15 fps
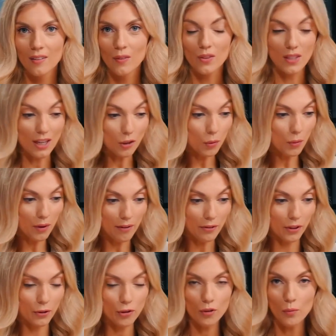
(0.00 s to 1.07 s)
The sexual
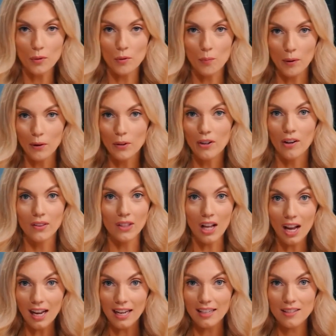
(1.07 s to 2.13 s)
revolution was built on
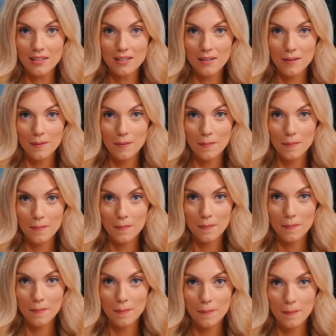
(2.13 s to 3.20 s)
lies.
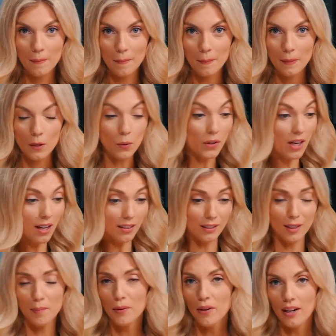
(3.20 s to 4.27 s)
You are not
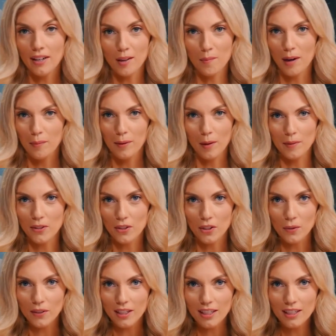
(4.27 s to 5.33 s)
liberated by
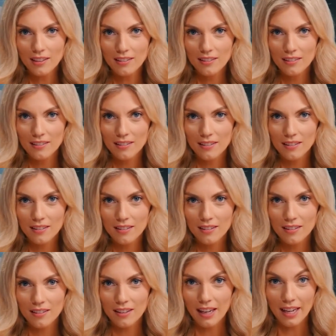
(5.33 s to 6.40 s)
promiscuity.
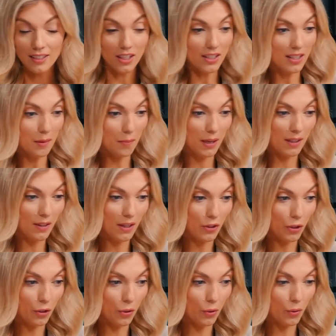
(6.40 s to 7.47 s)
It doesn't mean that
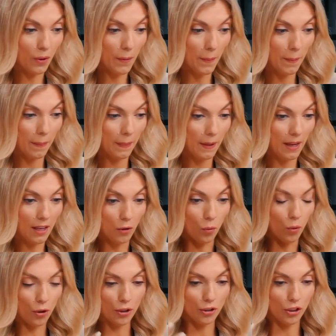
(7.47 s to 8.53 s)
you, in
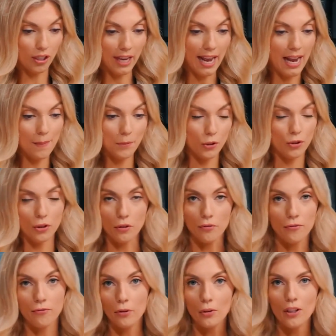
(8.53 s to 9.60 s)
order to capture your
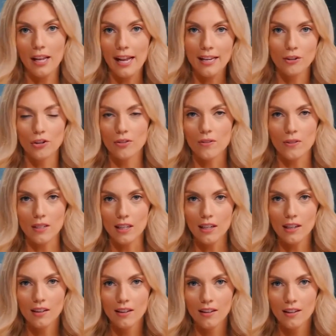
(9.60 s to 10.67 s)
full
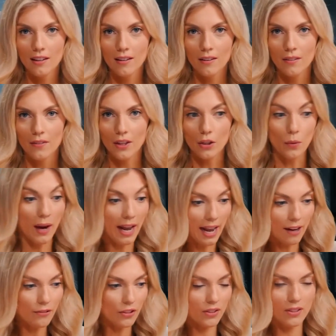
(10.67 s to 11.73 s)
agency, that you
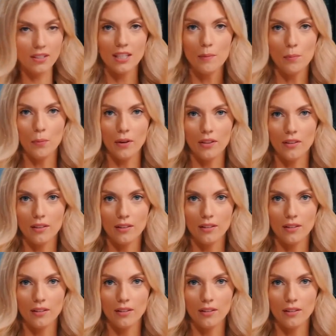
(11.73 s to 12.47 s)
have to sleep with